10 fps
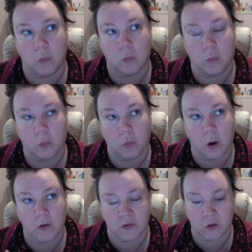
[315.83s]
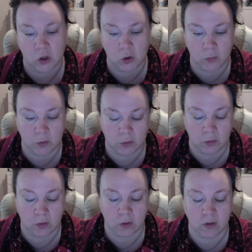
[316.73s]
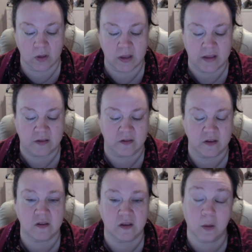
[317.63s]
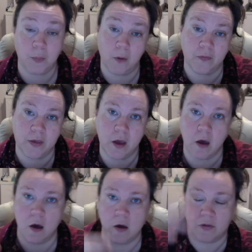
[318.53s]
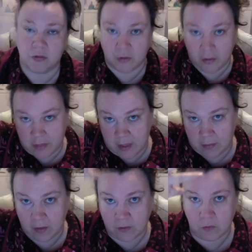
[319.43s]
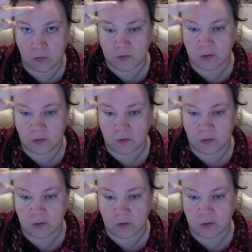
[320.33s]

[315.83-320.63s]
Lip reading: whilst the human is sitting upon the earth, then there's also